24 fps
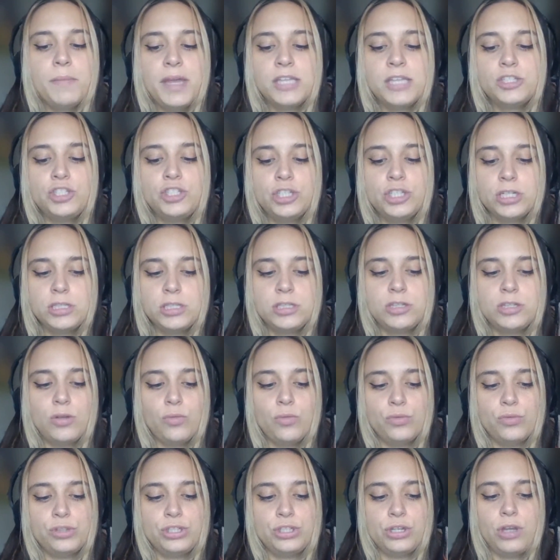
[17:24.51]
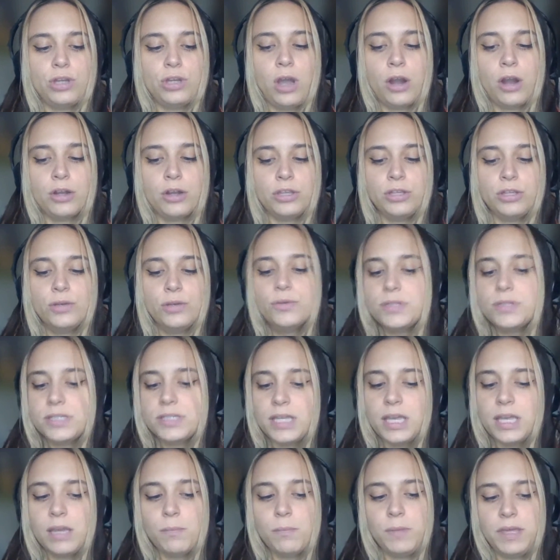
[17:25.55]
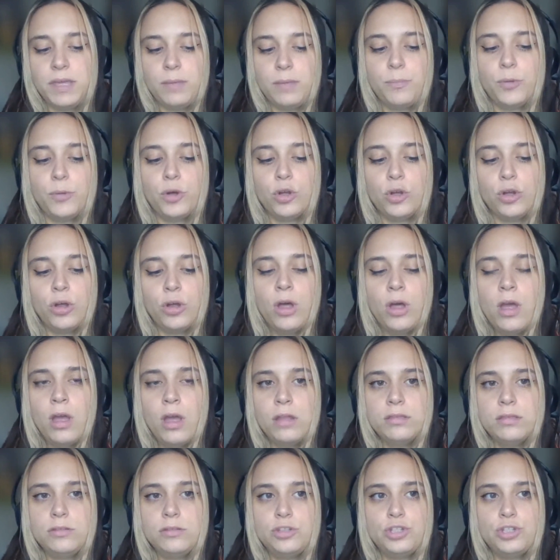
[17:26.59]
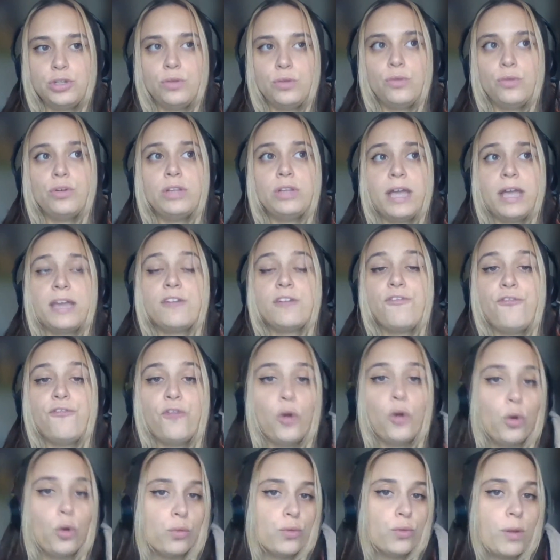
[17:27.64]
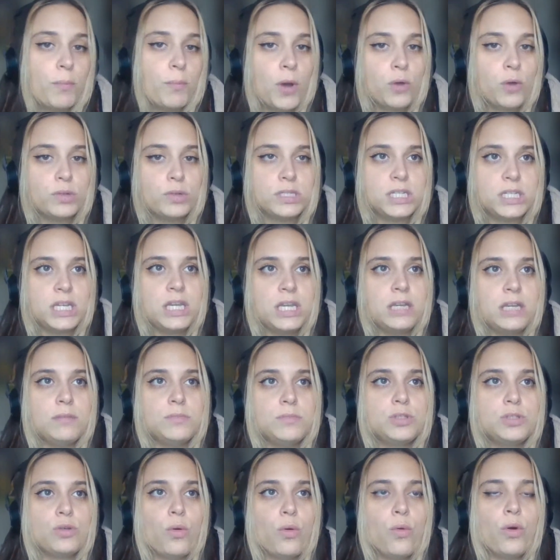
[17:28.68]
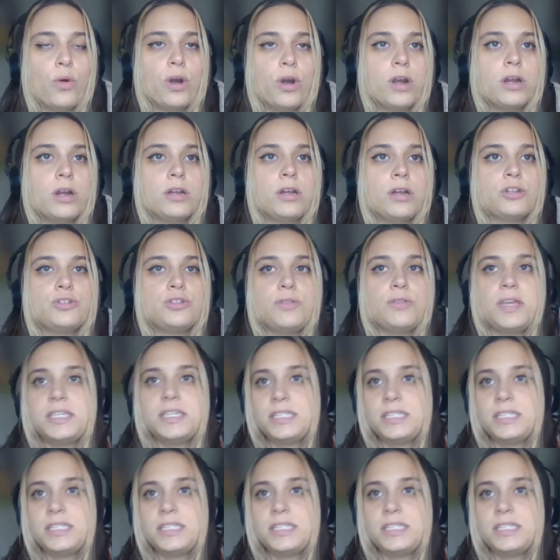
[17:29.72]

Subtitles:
Is just are you seeing people do like full remote teams or do they